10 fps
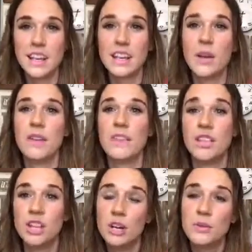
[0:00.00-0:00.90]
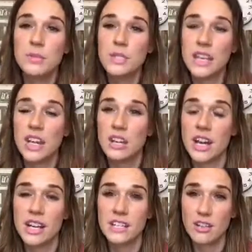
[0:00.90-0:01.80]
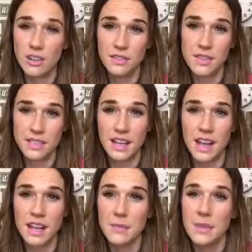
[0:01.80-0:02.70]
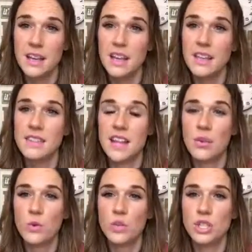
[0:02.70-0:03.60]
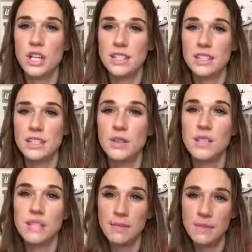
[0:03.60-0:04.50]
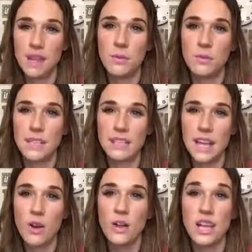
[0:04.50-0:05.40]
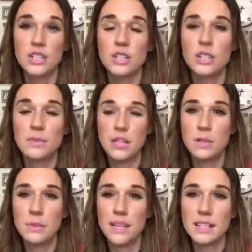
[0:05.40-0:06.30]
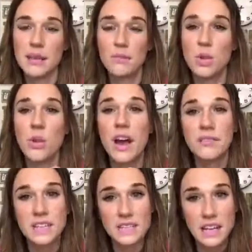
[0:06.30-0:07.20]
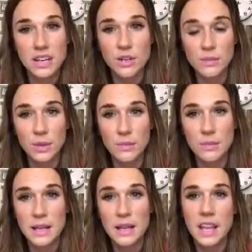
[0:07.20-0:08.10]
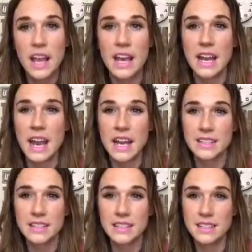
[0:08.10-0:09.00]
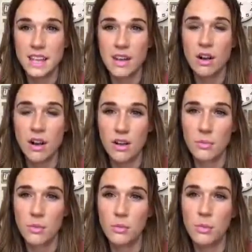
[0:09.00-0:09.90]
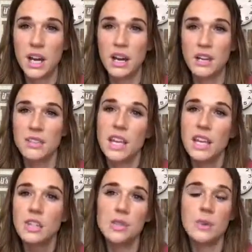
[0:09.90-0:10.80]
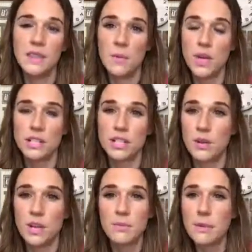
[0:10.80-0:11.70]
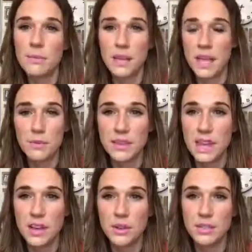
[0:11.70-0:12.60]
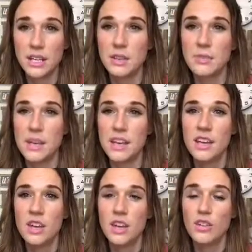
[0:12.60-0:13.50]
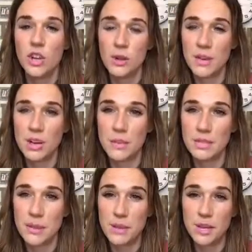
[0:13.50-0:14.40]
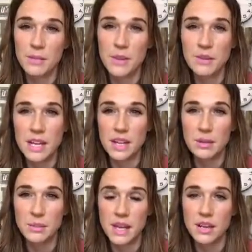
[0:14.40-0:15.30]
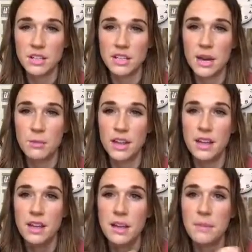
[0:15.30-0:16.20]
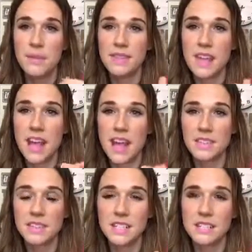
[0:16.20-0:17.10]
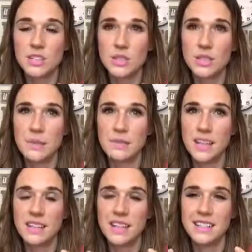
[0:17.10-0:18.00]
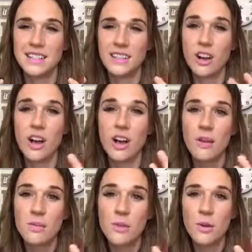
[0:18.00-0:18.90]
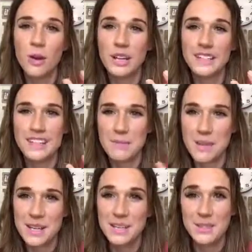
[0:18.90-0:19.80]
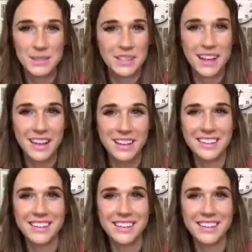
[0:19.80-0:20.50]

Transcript: Now, if they share a room together and it's all of the time, then we'll just do the same thing where we say, okay, it's your special playtime, but you have to stay in your room and it has to stay calm where they can do what they want to do. It could be playing with Legos, it could be the hermit crab time, it could be reading or playing on a tablet, but they have to do something that's calm or sleep inducing.